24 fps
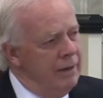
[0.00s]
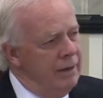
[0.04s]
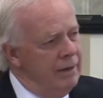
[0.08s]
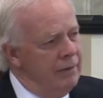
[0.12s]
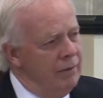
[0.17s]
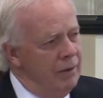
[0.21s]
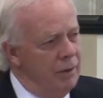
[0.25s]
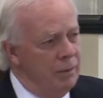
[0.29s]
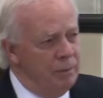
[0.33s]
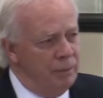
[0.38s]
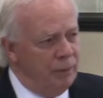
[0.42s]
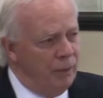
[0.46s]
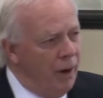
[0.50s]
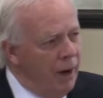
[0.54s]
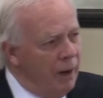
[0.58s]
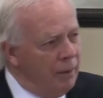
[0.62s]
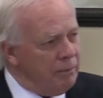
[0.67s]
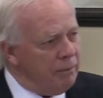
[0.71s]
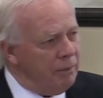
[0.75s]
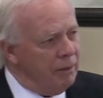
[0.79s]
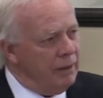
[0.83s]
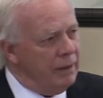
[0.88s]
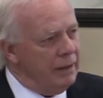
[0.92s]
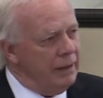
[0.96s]
Well,
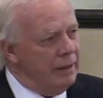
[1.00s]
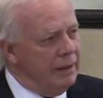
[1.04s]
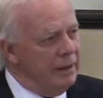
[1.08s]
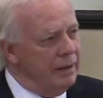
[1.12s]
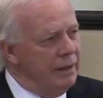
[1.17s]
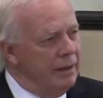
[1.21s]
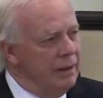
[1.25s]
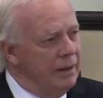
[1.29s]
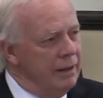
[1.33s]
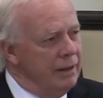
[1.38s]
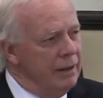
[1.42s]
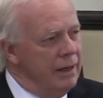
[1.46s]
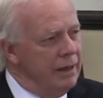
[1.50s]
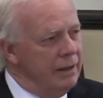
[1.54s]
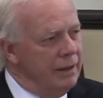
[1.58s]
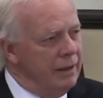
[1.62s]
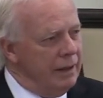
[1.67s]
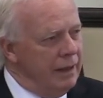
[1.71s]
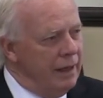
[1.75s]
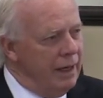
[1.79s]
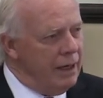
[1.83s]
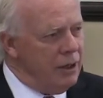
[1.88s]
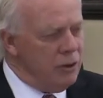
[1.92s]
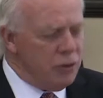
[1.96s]
promptly uh,
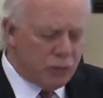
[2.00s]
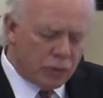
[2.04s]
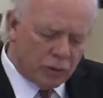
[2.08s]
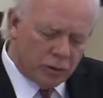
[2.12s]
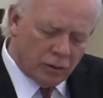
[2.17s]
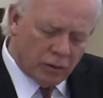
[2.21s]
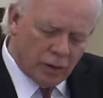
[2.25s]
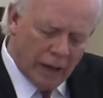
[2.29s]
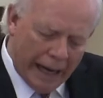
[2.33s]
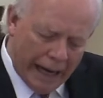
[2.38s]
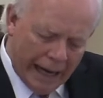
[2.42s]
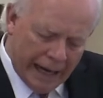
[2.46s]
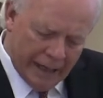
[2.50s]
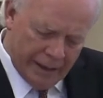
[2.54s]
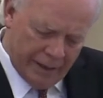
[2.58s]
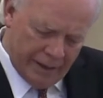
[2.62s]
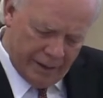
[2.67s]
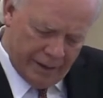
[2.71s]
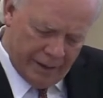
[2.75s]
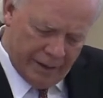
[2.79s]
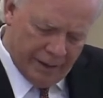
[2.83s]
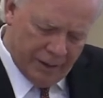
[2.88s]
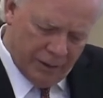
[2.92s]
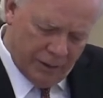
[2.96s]
the angel
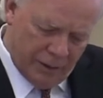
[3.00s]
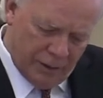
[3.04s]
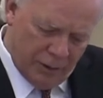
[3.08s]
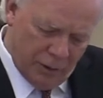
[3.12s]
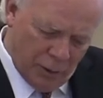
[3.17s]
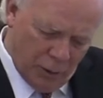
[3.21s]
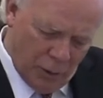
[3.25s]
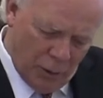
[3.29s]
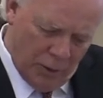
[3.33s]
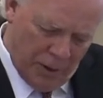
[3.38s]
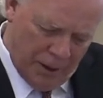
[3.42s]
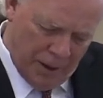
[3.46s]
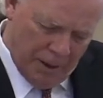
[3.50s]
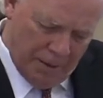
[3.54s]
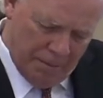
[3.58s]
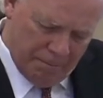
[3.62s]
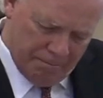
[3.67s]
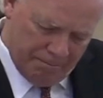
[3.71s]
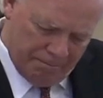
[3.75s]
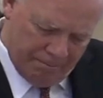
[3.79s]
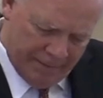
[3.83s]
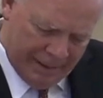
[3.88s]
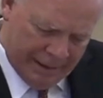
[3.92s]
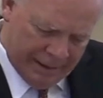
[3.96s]
handed it to
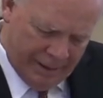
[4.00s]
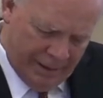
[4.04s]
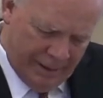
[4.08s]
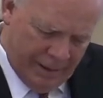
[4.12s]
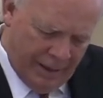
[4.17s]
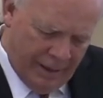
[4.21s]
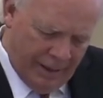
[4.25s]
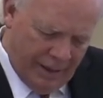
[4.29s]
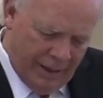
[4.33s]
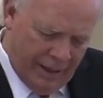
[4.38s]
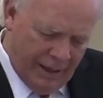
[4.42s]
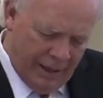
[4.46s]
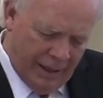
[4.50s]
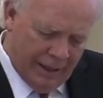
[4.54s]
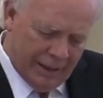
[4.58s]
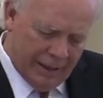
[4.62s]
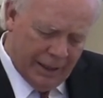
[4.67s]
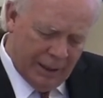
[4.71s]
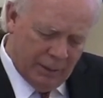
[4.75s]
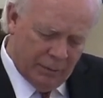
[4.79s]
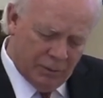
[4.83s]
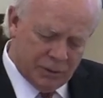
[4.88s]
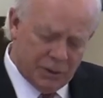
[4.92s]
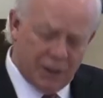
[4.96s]
him, and
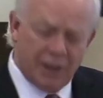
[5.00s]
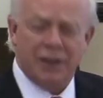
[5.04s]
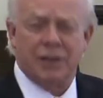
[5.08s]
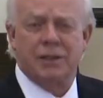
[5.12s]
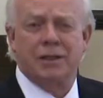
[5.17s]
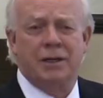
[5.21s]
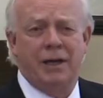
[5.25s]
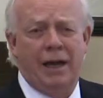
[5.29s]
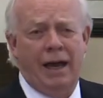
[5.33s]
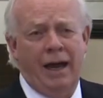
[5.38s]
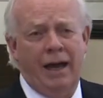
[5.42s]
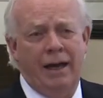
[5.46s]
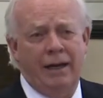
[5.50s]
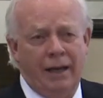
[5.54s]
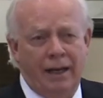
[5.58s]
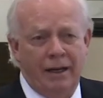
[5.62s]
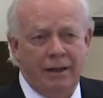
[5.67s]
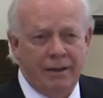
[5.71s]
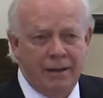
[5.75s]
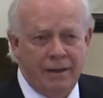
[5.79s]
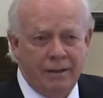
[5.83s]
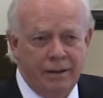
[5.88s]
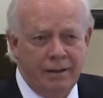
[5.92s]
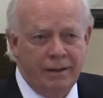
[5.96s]
he was
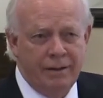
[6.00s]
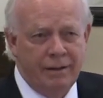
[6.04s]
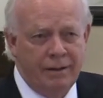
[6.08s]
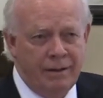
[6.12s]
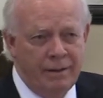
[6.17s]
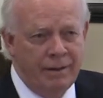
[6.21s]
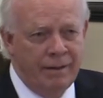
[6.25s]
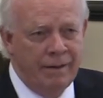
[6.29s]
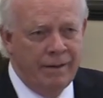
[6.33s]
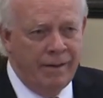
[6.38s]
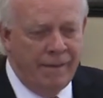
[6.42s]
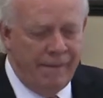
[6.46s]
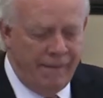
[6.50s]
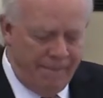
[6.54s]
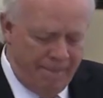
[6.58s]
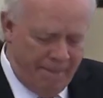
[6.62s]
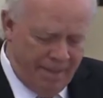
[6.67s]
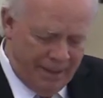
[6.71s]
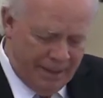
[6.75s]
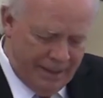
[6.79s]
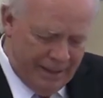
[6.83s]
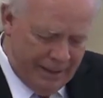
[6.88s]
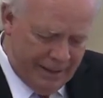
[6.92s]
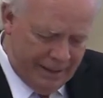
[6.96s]
ecstatic.
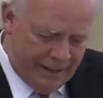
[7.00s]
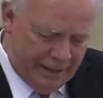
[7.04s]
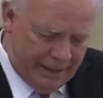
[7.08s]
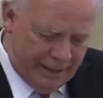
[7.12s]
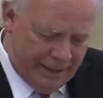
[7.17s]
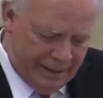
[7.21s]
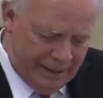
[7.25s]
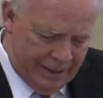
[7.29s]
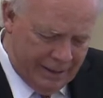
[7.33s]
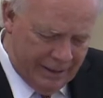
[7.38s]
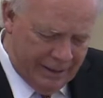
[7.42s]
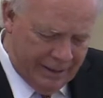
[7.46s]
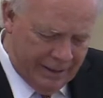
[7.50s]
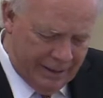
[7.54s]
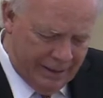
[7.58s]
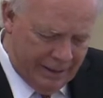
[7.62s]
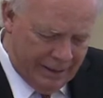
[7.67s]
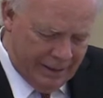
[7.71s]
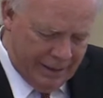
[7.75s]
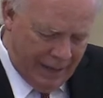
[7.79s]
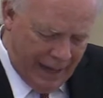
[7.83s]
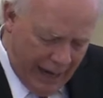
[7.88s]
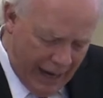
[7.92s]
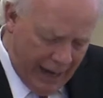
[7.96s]
He
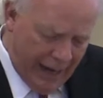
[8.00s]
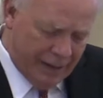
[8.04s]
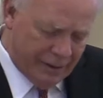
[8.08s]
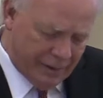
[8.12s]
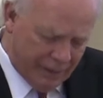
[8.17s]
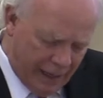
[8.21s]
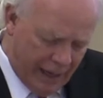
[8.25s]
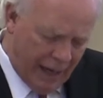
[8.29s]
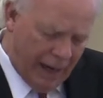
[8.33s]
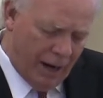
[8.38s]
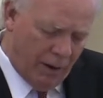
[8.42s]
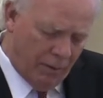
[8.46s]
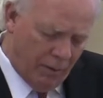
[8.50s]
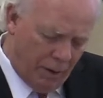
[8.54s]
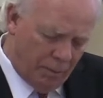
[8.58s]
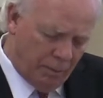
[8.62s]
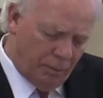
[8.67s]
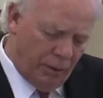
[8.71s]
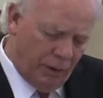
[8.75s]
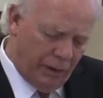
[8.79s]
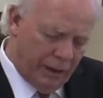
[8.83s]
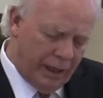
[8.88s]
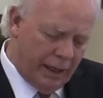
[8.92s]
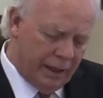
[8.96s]
had now a
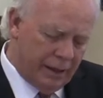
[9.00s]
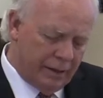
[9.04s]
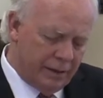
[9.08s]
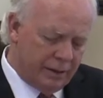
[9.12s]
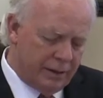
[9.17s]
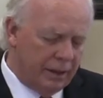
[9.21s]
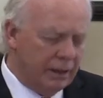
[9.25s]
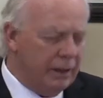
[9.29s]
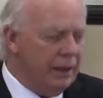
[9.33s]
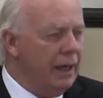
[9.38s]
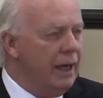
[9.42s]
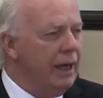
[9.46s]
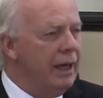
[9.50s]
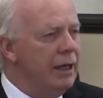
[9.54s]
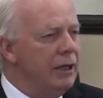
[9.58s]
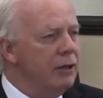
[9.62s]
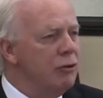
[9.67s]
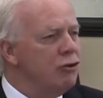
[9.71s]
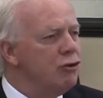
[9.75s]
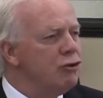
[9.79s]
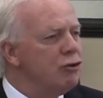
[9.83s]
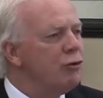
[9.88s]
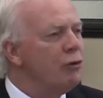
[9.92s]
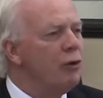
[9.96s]
plan to
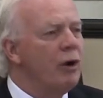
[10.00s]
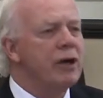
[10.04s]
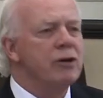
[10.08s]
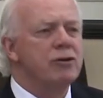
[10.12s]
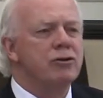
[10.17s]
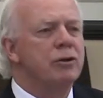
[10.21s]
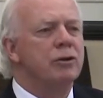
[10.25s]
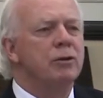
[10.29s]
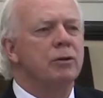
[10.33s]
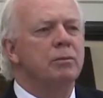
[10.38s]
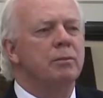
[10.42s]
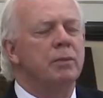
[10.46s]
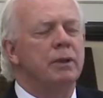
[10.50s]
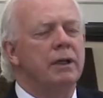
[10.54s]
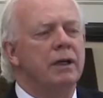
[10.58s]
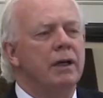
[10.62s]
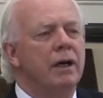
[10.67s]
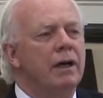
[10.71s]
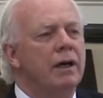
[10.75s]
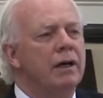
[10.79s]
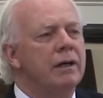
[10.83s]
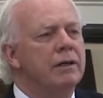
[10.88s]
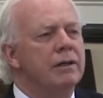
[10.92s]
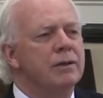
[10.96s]
gain treasure
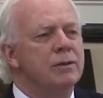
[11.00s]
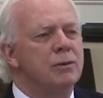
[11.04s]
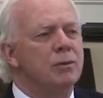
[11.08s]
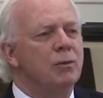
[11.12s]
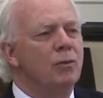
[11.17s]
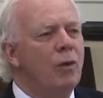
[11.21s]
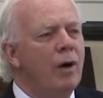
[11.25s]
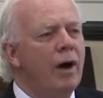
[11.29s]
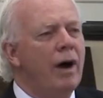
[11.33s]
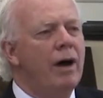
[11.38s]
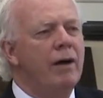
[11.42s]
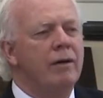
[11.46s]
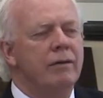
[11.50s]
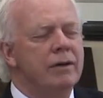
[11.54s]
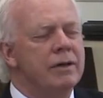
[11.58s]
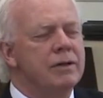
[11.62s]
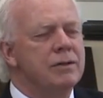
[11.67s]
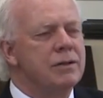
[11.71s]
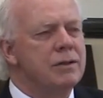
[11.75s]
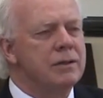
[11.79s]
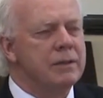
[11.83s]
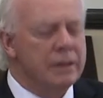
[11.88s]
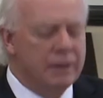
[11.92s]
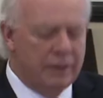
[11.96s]
beyond his
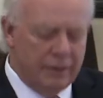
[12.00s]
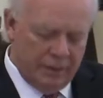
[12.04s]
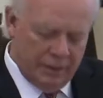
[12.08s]
wildest